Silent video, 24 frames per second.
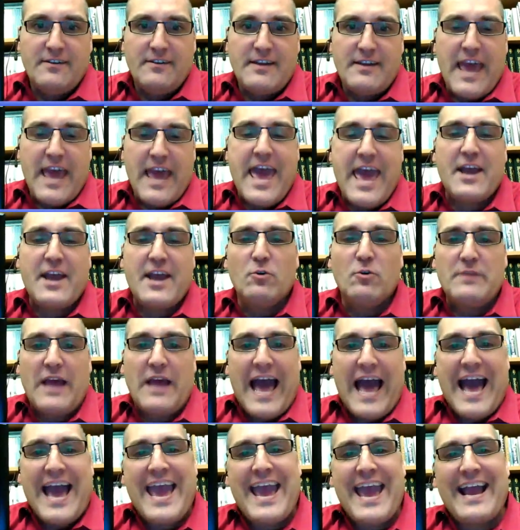Hang,
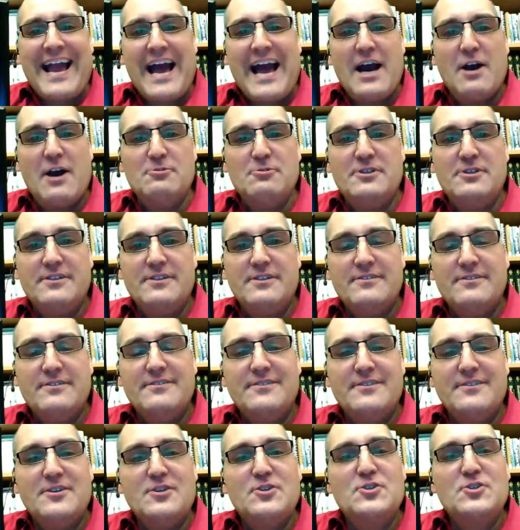Hangout
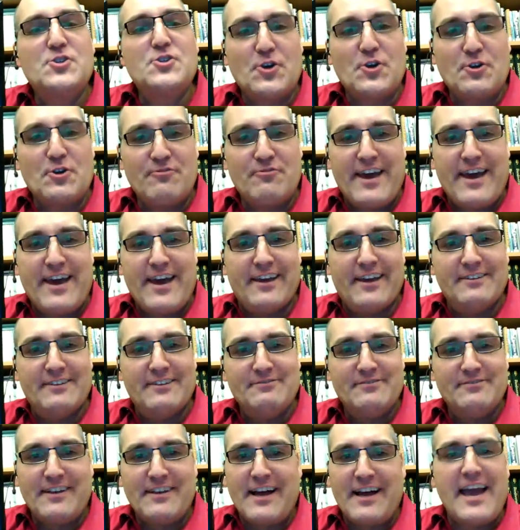Survey.
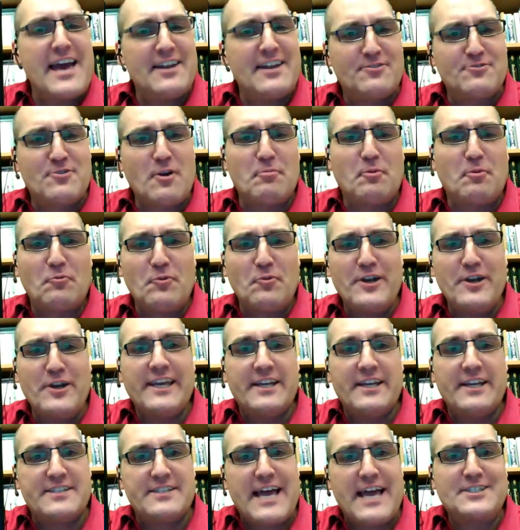I had trouble reading
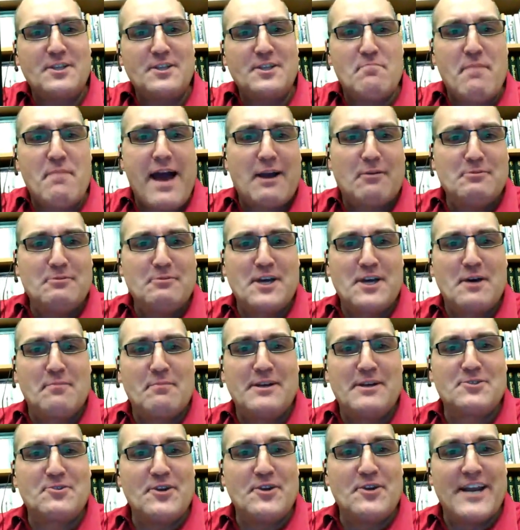it. It's actually backwards on my
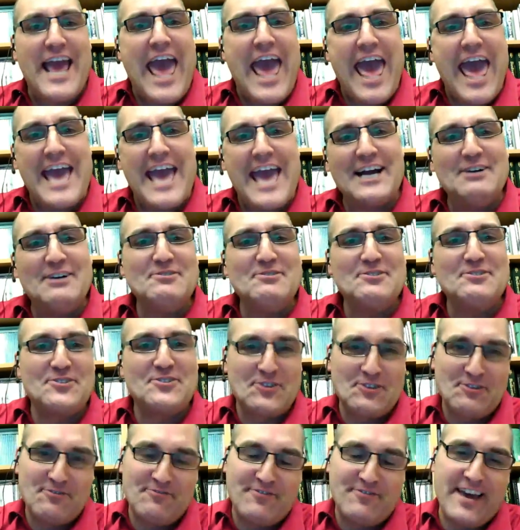screen. Hangout
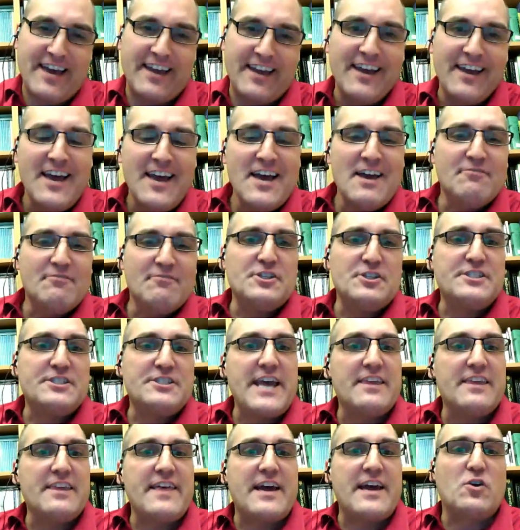survey. If you just
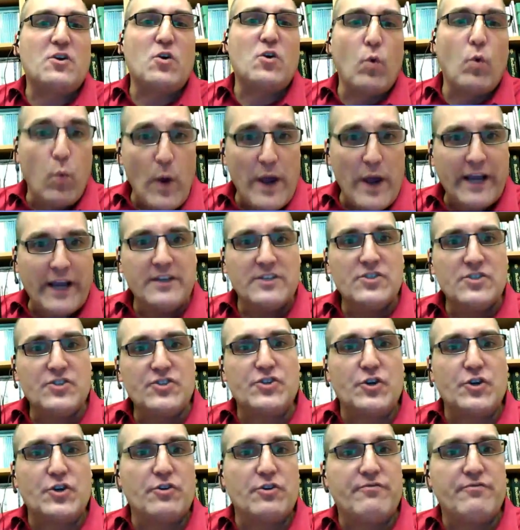take that quick
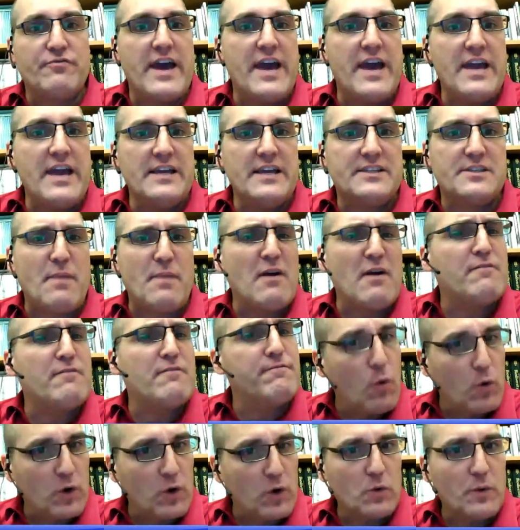survey, it's about
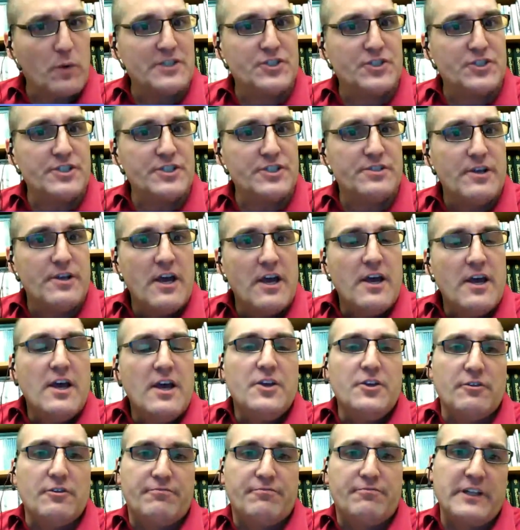four questions.
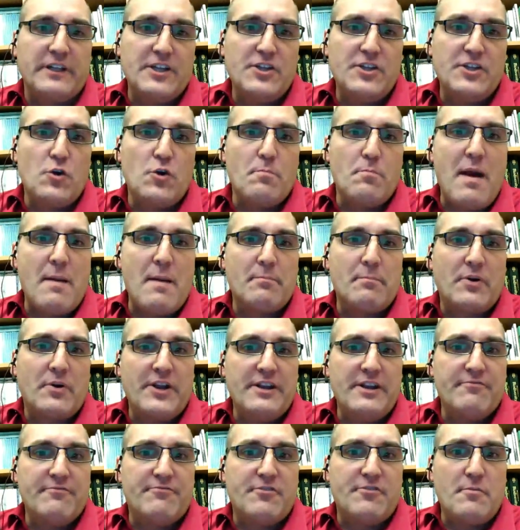You'll fill in your member
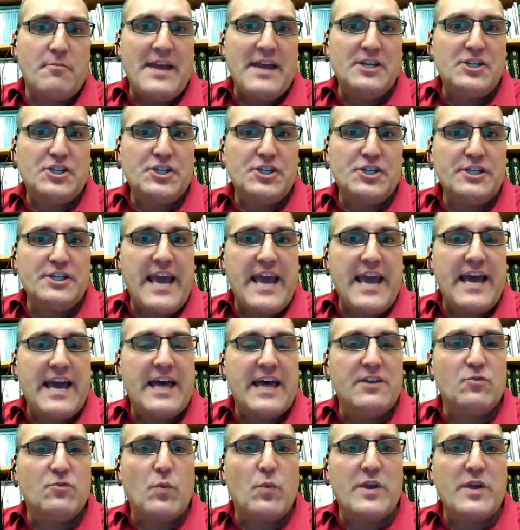information,
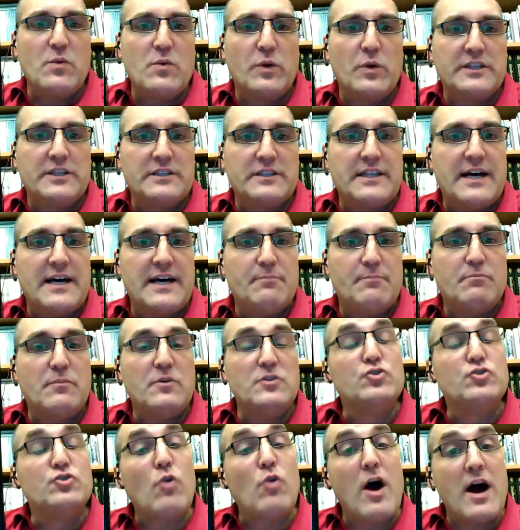and we will um,
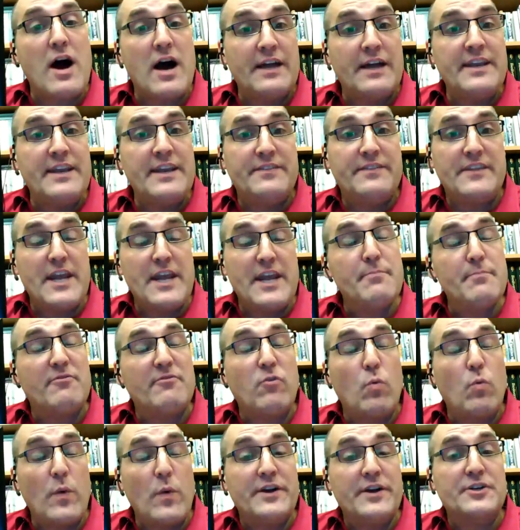draw on the name of a
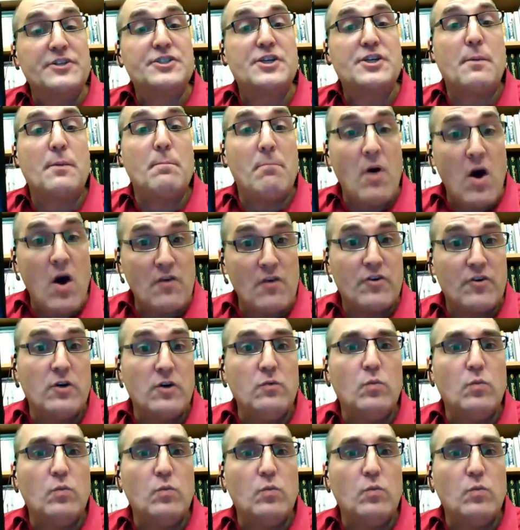winner tomorrow.